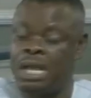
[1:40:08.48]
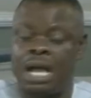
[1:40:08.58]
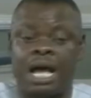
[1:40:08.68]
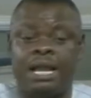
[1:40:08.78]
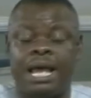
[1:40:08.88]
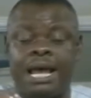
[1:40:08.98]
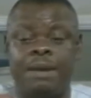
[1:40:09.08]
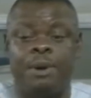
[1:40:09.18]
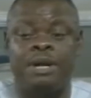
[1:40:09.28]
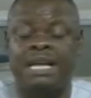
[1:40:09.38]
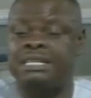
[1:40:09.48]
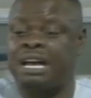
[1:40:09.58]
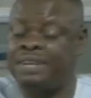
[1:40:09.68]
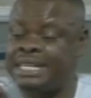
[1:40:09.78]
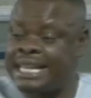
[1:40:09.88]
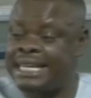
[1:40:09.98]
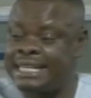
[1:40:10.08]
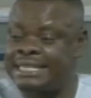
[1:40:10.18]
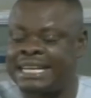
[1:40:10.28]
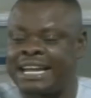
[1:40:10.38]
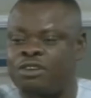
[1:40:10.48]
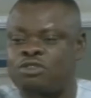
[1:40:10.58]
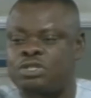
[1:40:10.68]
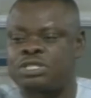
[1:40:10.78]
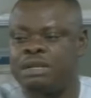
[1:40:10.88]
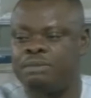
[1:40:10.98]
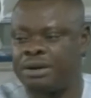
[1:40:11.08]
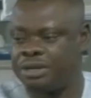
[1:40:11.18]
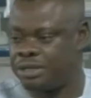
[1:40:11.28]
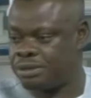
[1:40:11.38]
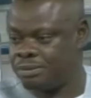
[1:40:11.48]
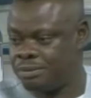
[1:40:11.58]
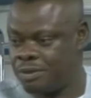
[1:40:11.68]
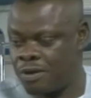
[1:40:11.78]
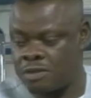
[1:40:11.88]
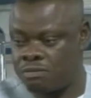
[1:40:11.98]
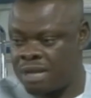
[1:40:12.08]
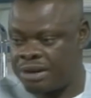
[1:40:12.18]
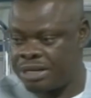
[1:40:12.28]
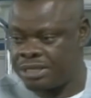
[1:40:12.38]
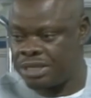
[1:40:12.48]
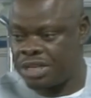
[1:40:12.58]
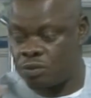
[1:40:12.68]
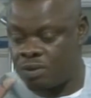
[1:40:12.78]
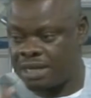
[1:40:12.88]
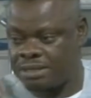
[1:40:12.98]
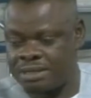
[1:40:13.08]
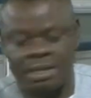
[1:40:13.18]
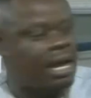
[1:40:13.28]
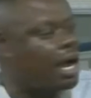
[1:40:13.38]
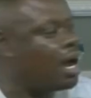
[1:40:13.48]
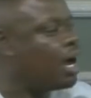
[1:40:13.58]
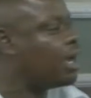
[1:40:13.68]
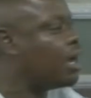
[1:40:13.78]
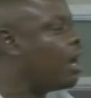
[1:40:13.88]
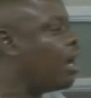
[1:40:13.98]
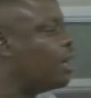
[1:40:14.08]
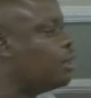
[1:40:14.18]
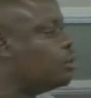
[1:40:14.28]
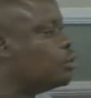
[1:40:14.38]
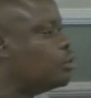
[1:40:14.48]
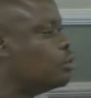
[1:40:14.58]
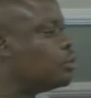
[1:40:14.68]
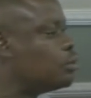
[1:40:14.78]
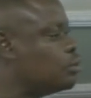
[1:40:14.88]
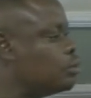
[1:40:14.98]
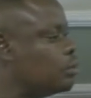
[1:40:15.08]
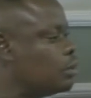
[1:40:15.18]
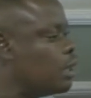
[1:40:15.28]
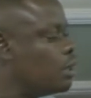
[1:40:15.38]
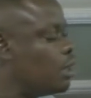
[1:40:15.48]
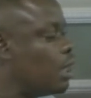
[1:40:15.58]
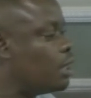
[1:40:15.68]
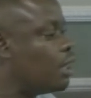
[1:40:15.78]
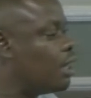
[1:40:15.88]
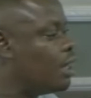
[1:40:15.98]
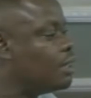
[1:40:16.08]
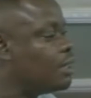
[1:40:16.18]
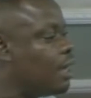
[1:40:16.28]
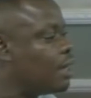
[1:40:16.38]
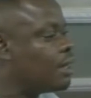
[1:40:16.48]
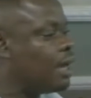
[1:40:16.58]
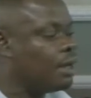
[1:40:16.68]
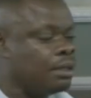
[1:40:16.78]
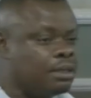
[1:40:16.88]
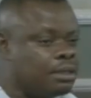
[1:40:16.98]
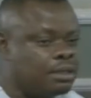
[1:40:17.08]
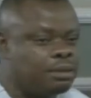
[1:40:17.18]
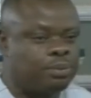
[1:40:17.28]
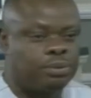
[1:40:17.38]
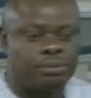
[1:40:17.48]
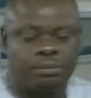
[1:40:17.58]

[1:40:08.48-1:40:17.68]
And anybody who doesn't have integrity cannot sustain marriage. Because marriage is words. I, do, da, simple.